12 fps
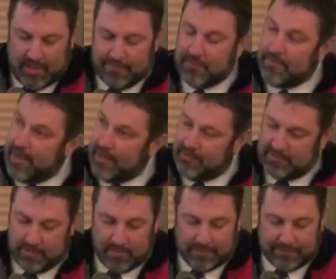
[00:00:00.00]
and for many
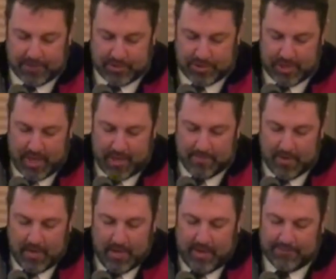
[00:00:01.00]
it's either a first job,